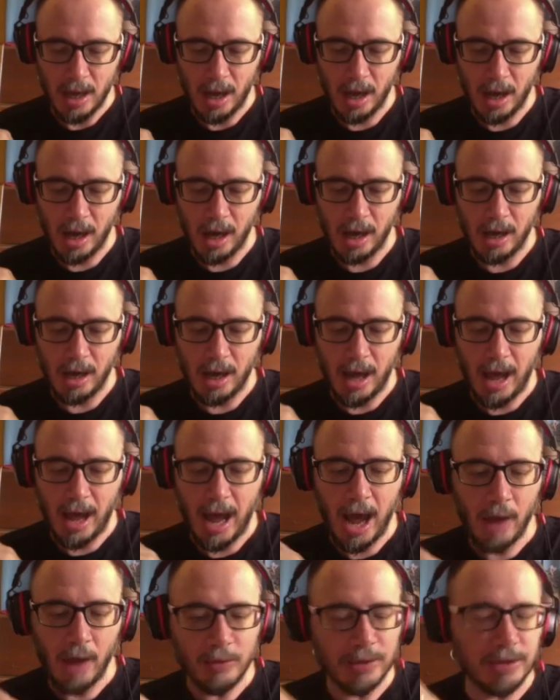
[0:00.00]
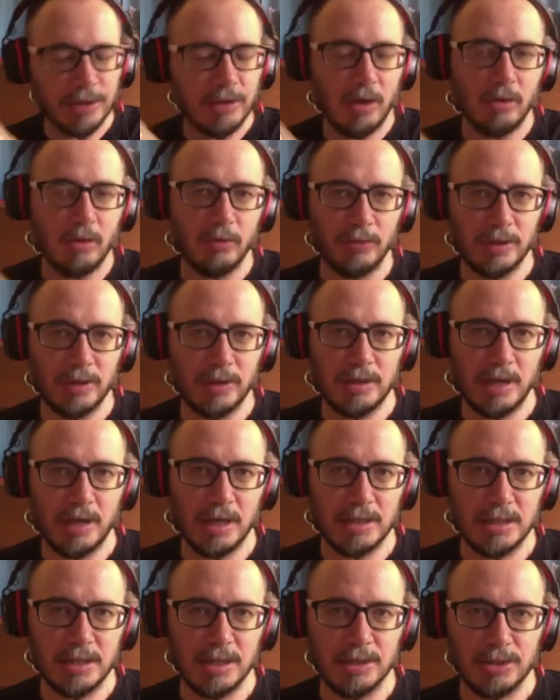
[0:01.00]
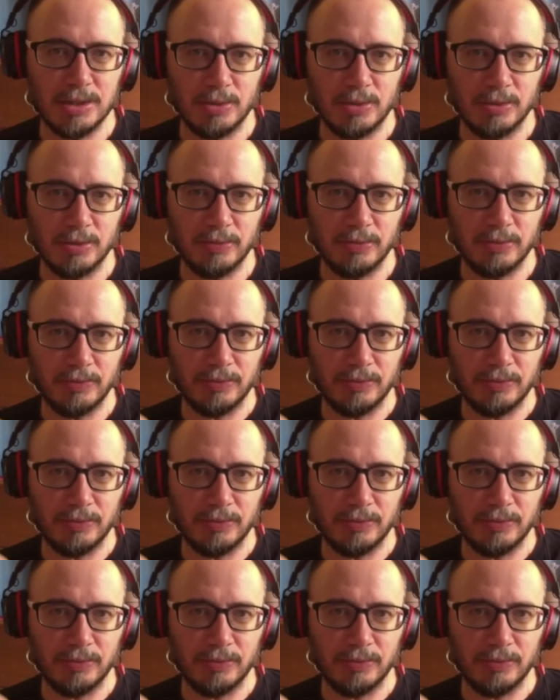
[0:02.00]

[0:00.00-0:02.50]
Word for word: How did COVID-19 sort of